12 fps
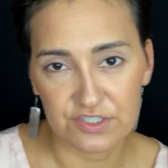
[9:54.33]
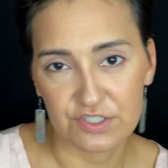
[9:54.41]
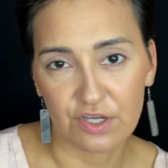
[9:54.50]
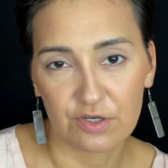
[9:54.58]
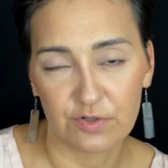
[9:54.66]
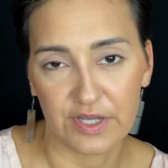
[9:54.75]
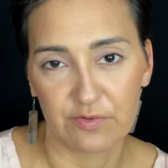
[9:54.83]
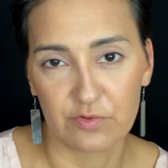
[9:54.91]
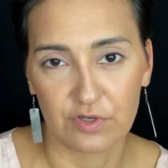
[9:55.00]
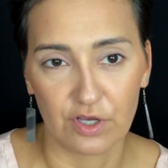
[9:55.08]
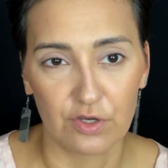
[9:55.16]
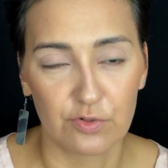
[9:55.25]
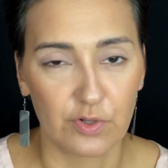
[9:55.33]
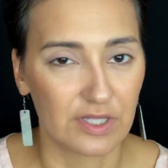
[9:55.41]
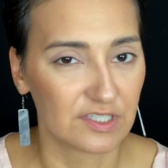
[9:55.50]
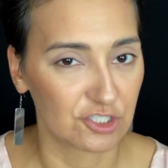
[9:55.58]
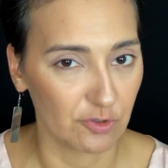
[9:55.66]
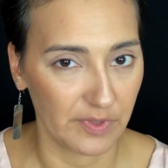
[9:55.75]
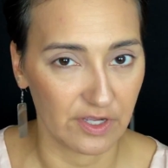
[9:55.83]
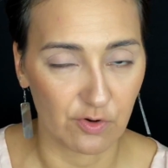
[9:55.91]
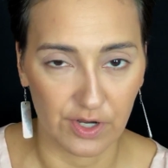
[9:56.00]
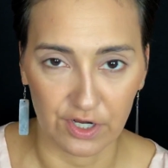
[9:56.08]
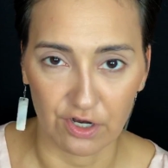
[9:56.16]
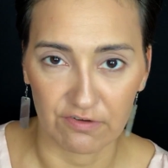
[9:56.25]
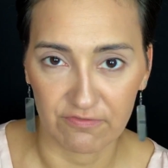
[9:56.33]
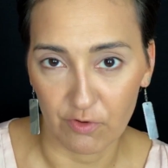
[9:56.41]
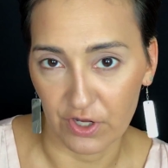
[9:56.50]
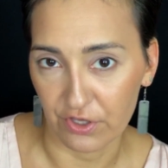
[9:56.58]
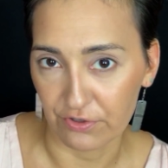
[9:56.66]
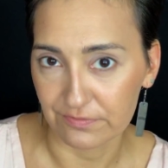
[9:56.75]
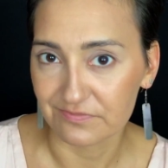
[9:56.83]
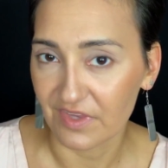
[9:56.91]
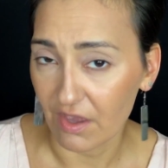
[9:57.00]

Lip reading: so it will go a little bit quicker for you.